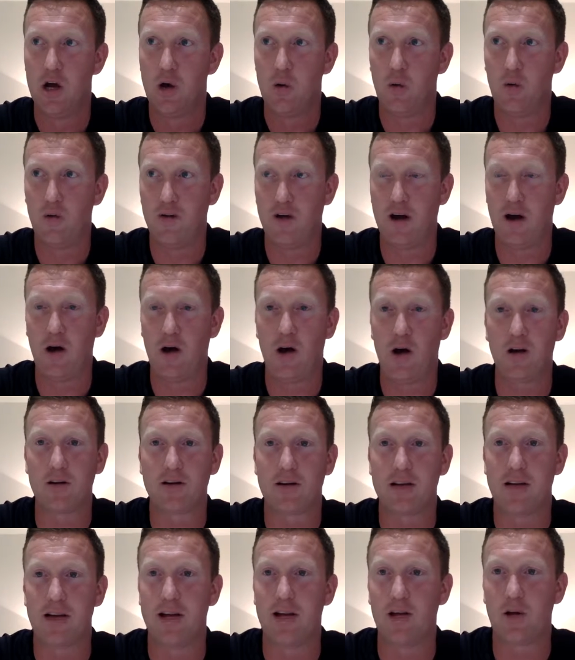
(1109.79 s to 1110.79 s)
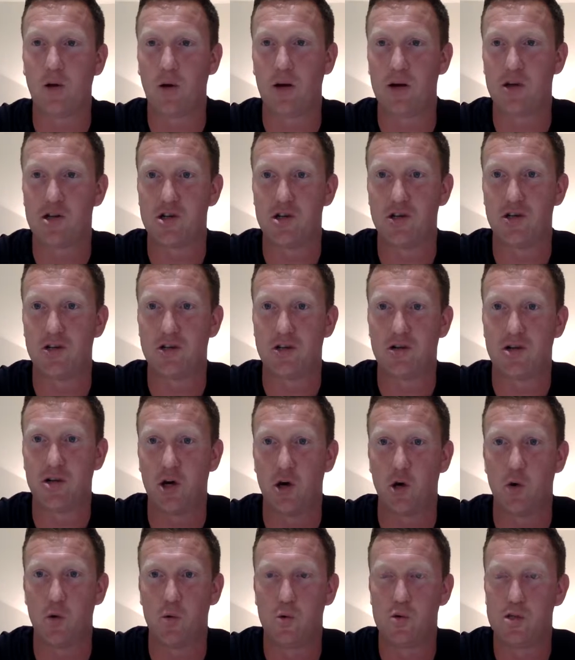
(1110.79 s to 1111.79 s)
without asking any questions at
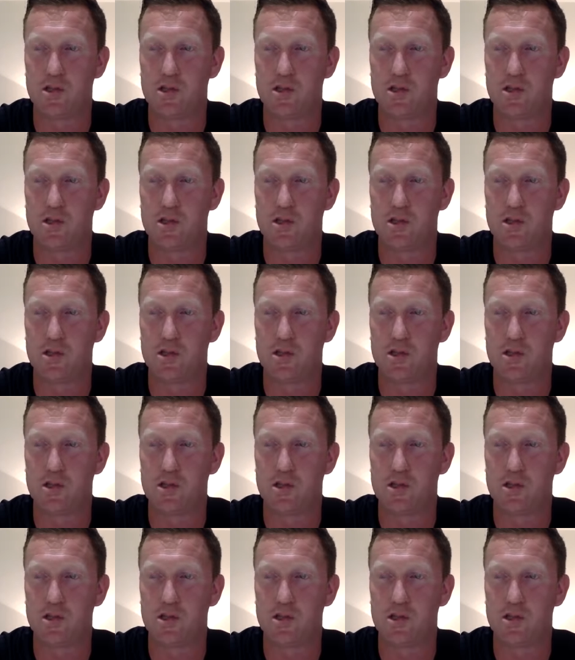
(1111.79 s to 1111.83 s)
all.